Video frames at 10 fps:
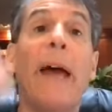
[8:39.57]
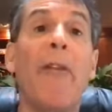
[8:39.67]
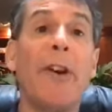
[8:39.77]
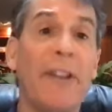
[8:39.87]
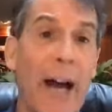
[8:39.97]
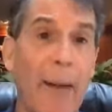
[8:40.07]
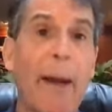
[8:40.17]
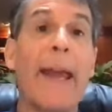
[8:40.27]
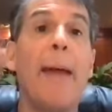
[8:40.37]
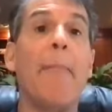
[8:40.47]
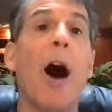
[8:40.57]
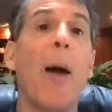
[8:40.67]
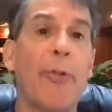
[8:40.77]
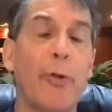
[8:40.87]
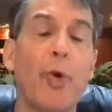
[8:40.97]
every time I came
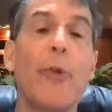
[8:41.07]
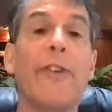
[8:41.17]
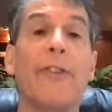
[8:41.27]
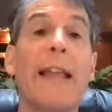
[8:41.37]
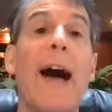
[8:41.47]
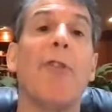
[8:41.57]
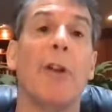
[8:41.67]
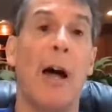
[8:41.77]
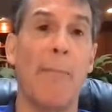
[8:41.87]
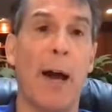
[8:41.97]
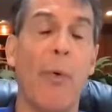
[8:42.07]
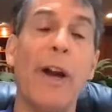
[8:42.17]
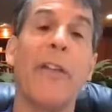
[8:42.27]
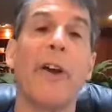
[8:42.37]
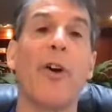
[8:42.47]
up through this level on my
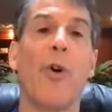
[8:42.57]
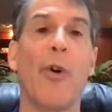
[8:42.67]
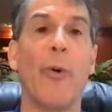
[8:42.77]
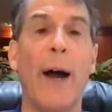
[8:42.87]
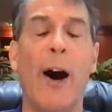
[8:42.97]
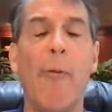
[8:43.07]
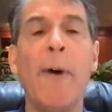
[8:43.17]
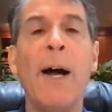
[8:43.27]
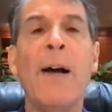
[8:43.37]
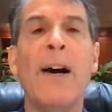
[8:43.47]
way to the core realm: